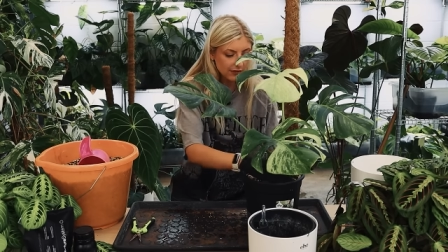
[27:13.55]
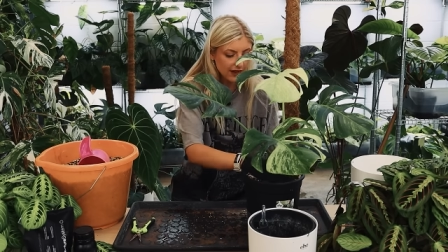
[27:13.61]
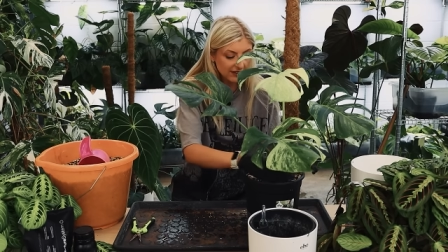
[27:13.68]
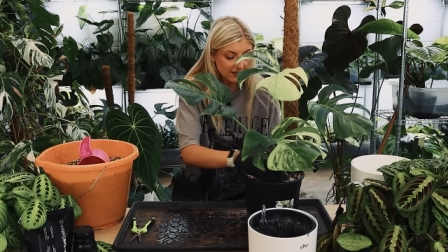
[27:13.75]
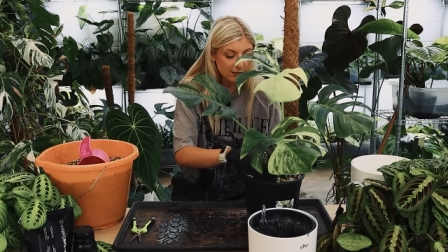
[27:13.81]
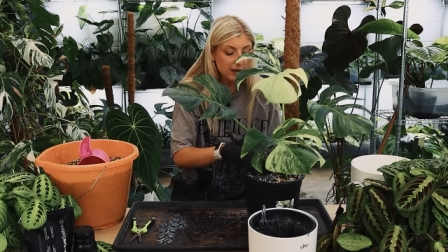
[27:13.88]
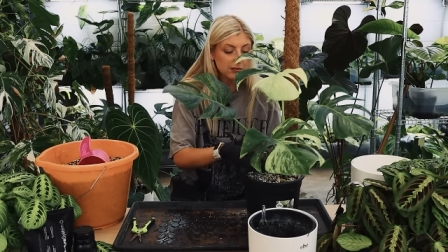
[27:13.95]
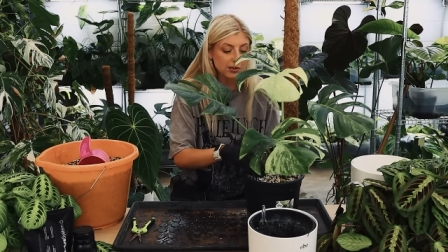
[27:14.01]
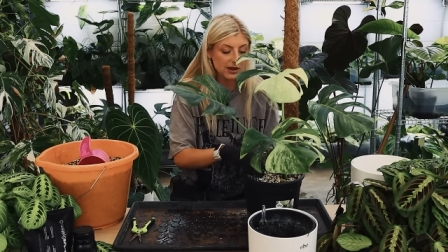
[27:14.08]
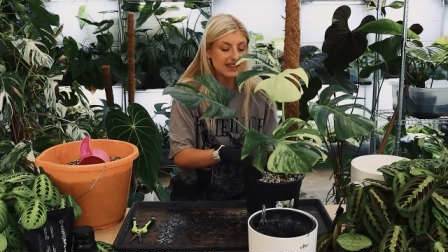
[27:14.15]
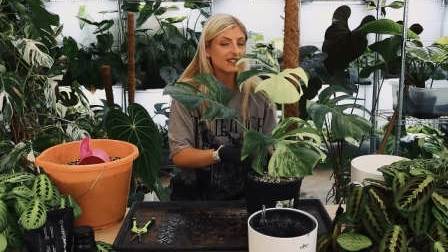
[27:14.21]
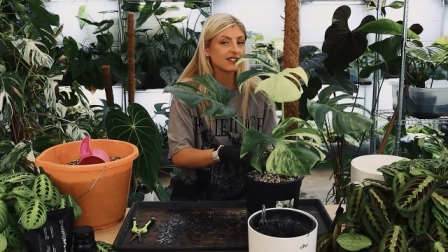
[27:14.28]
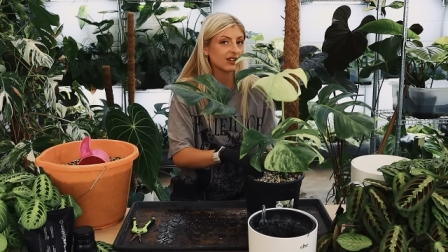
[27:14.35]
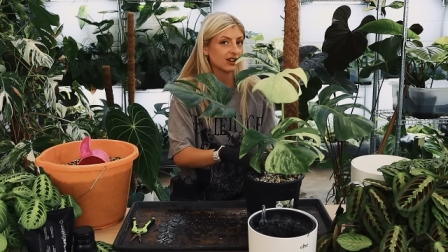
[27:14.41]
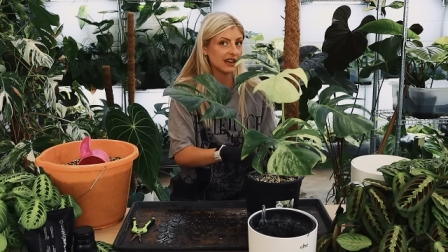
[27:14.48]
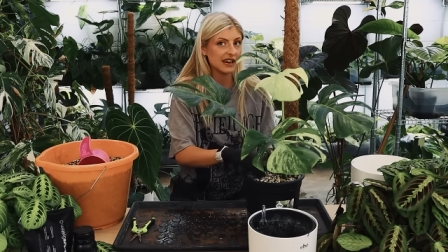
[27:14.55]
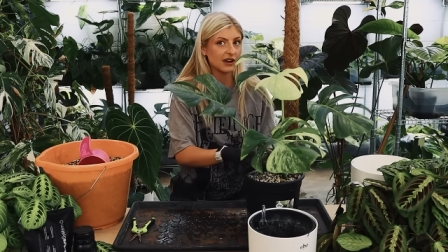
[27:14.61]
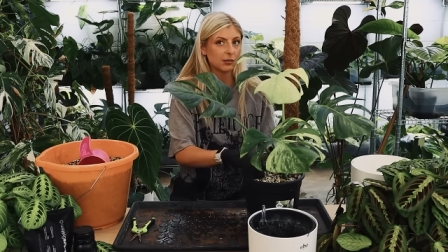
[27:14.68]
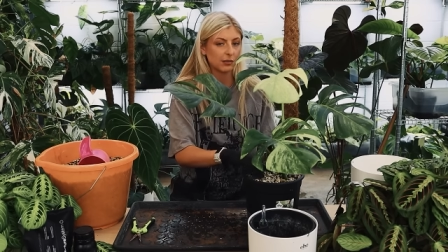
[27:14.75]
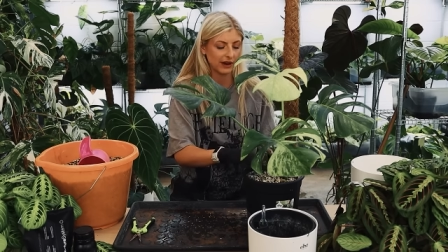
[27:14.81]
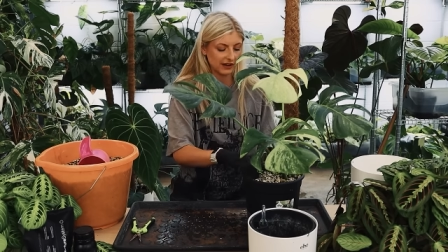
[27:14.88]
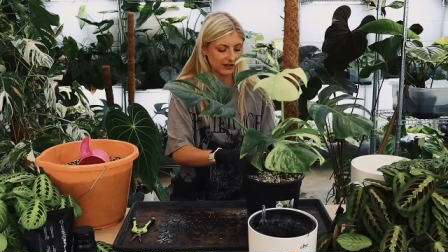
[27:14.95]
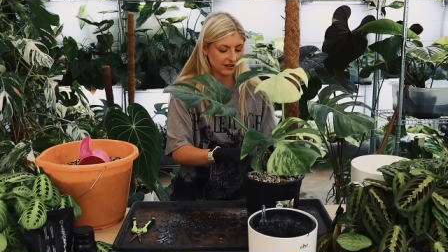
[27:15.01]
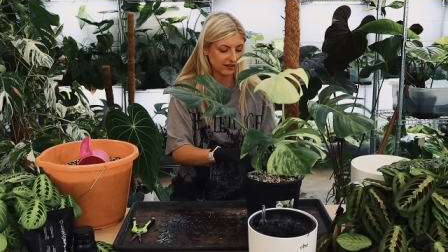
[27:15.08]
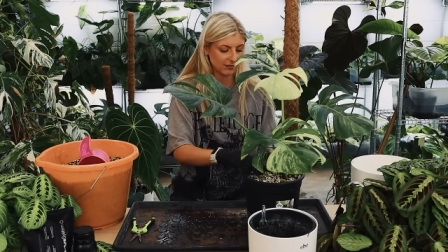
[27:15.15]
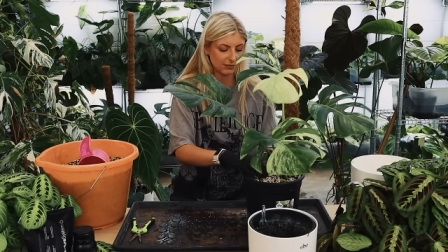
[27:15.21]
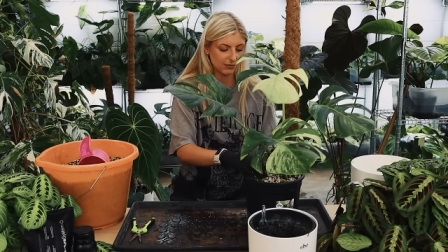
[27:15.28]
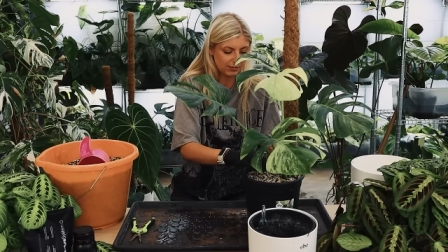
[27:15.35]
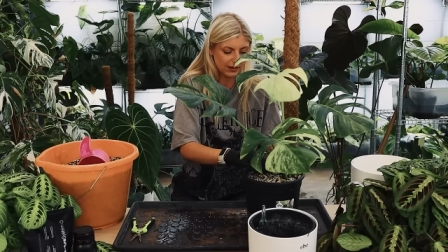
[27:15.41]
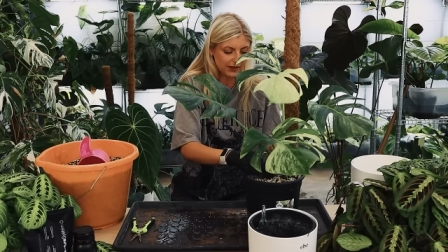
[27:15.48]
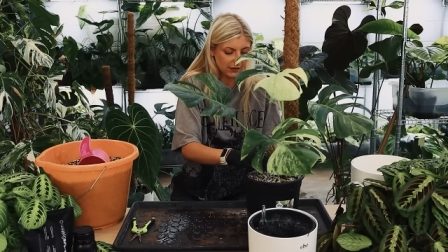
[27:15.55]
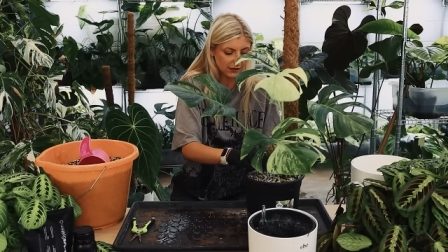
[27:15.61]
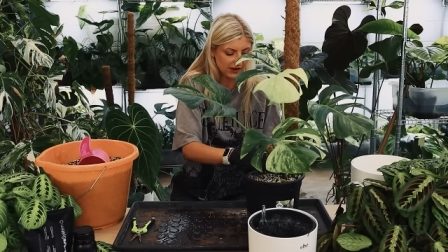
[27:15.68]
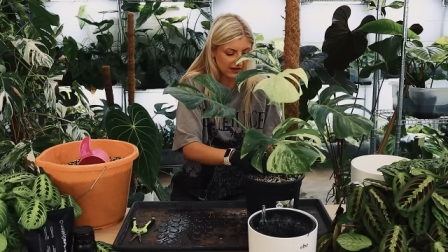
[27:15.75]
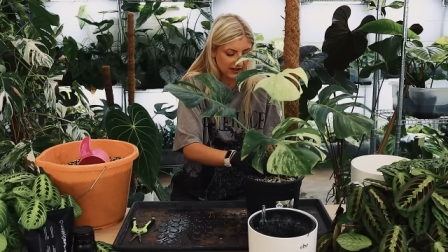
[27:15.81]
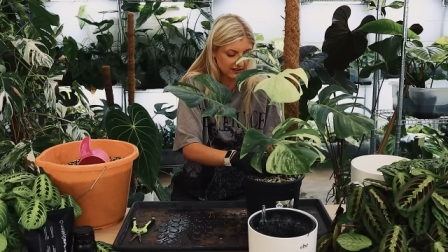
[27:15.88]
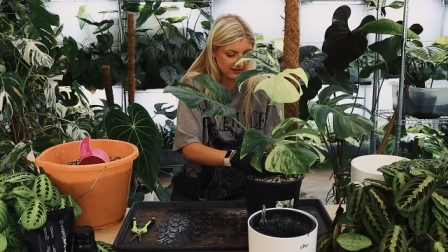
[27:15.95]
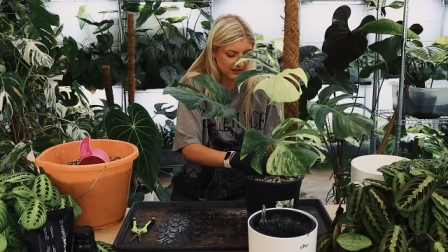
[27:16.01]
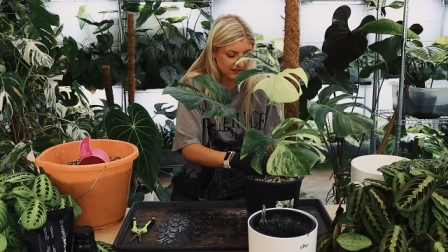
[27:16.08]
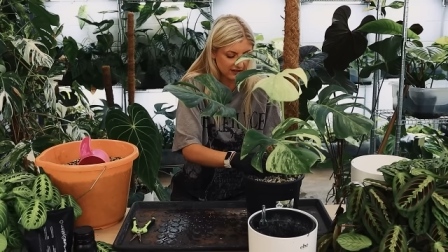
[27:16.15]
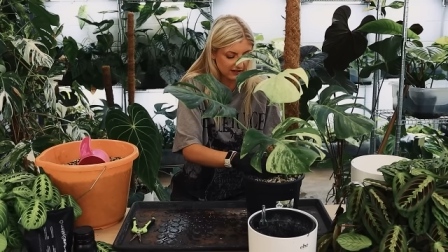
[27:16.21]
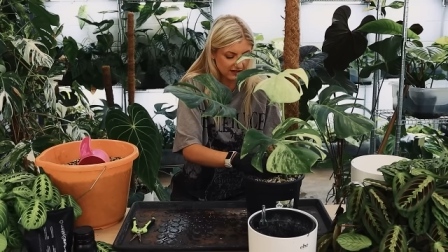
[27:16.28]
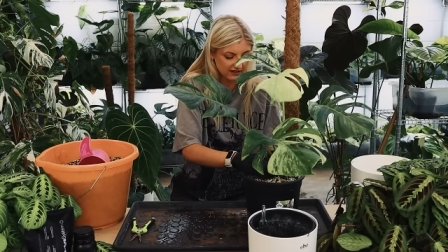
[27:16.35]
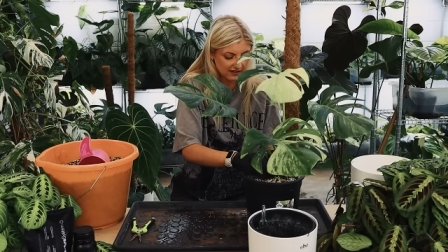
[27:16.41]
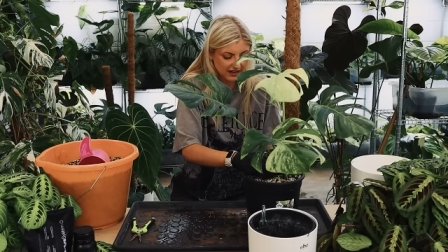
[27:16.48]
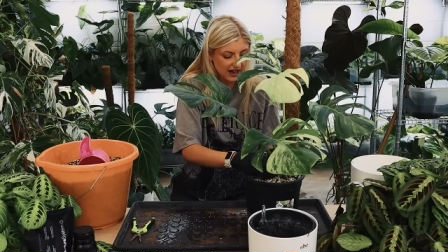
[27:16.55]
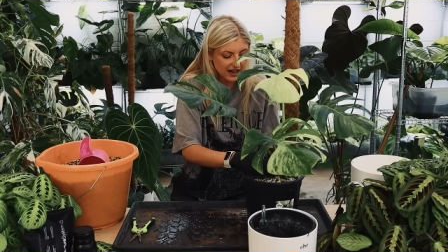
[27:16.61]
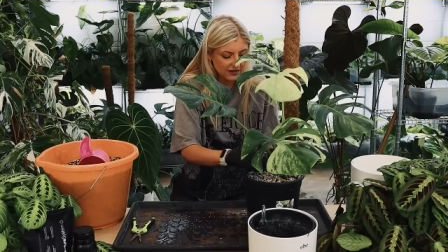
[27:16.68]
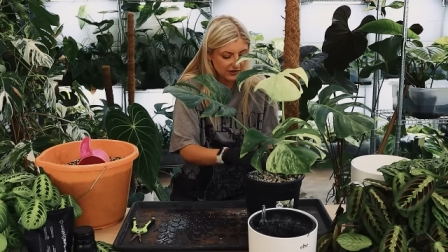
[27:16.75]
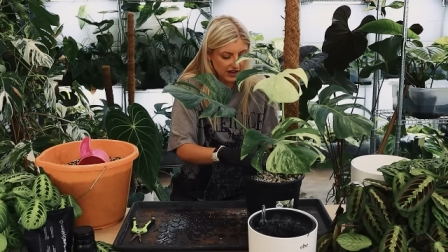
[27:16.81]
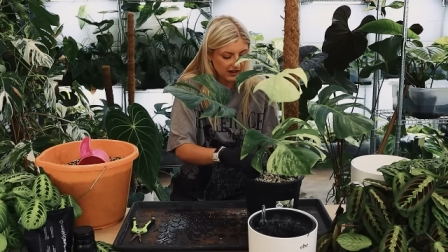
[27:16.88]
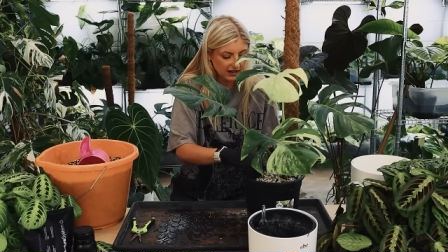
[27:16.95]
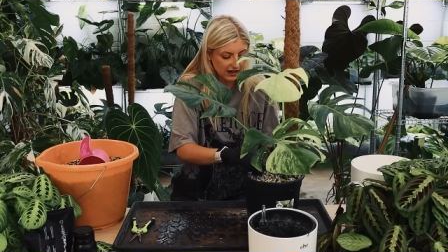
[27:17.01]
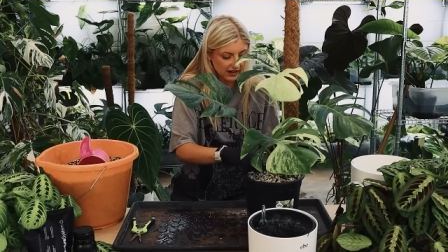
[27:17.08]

That's my piece on neoplants, by the way. That that's that's kind of it.